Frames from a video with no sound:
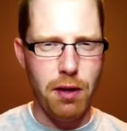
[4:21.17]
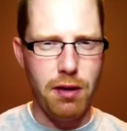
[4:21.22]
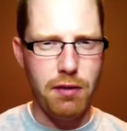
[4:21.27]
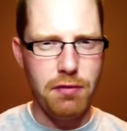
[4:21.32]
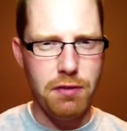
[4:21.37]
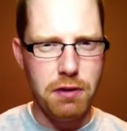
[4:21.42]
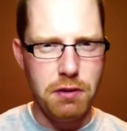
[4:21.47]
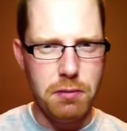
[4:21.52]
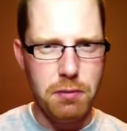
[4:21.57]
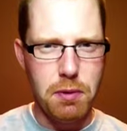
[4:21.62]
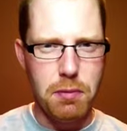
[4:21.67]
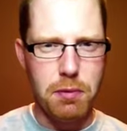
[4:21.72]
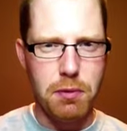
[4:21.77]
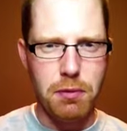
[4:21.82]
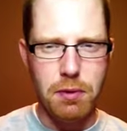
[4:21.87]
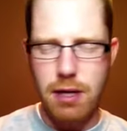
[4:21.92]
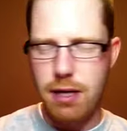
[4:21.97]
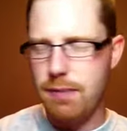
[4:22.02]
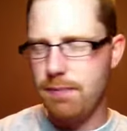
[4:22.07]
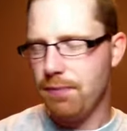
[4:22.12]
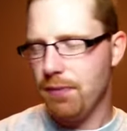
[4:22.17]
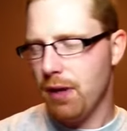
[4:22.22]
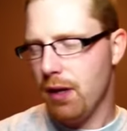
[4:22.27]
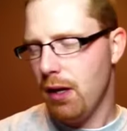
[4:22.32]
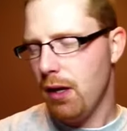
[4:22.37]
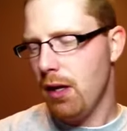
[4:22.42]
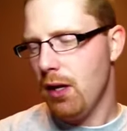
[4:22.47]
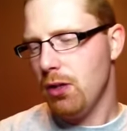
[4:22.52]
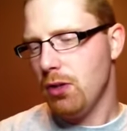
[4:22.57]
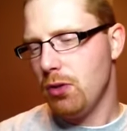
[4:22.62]
if I remember right.
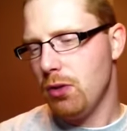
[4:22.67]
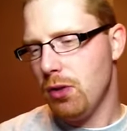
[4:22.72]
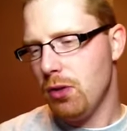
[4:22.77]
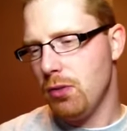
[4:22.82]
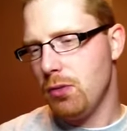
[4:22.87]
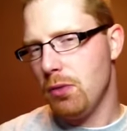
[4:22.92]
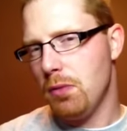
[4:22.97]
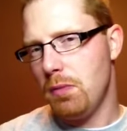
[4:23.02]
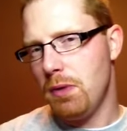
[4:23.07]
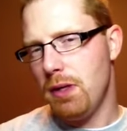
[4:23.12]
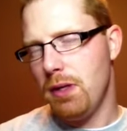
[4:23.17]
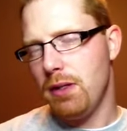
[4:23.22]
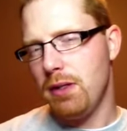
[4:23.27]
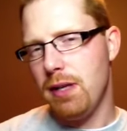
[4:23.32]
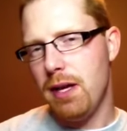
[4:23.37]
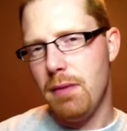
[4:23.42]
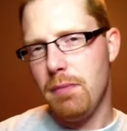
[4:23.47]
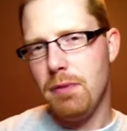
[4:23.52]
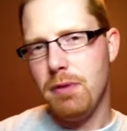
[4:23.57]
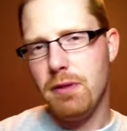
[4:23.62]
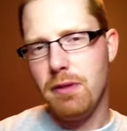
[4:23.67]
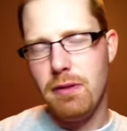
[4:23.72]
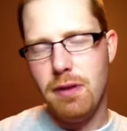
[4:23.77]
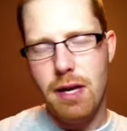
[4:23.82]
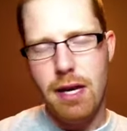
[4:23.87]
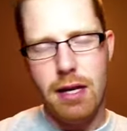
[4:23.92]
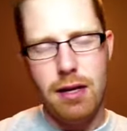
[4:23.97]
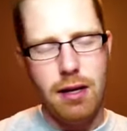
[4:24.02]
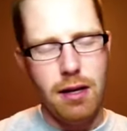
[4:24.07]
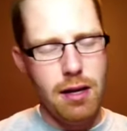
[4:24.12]
So those would be examples of
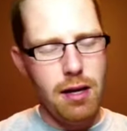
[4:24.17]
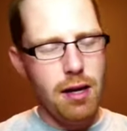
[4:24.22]
that.